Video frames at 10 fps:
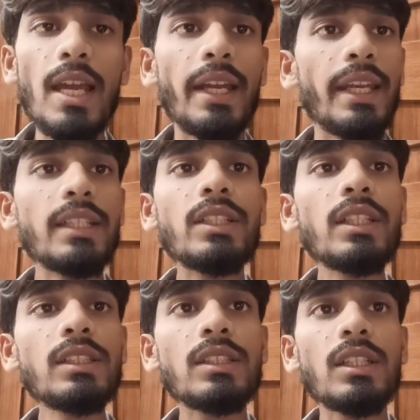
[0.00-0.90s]
Next
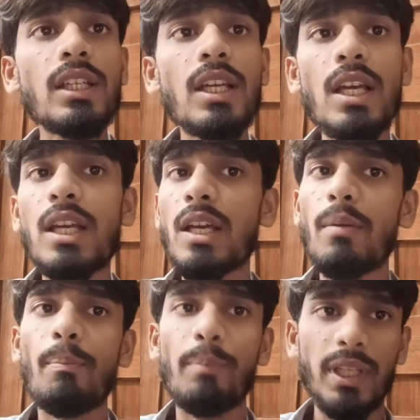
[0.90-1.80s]
is
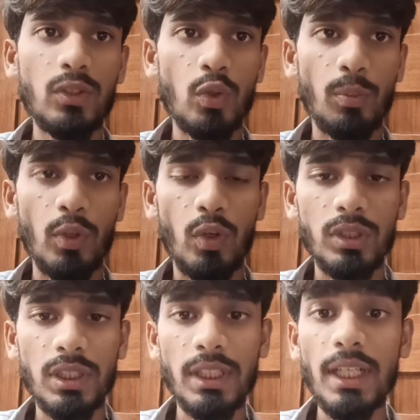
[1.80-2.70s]
mesh
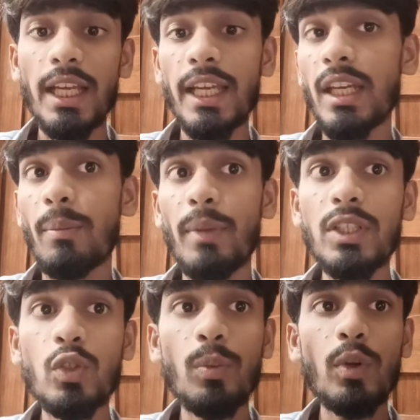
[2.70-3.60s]
topology. In a
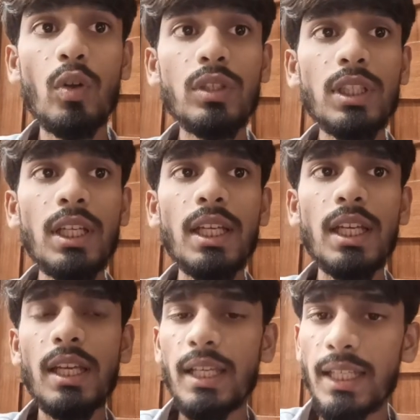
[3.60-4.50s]
mesh topology,
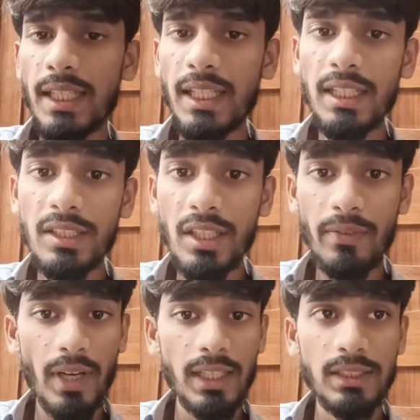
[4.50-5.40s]
each
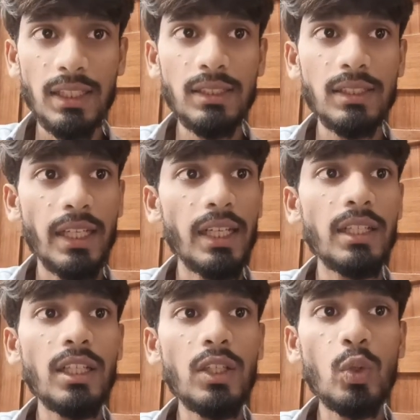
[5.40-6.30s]
device is
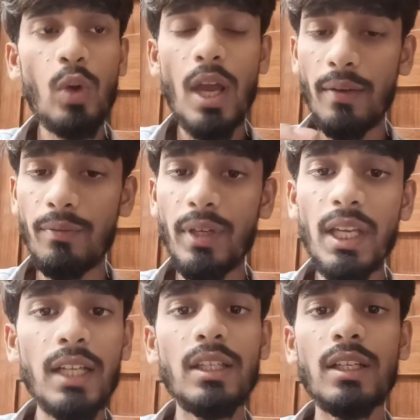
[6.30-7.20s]
connected to
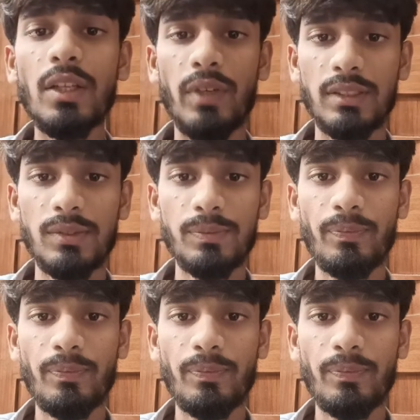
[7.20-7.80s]
every other device.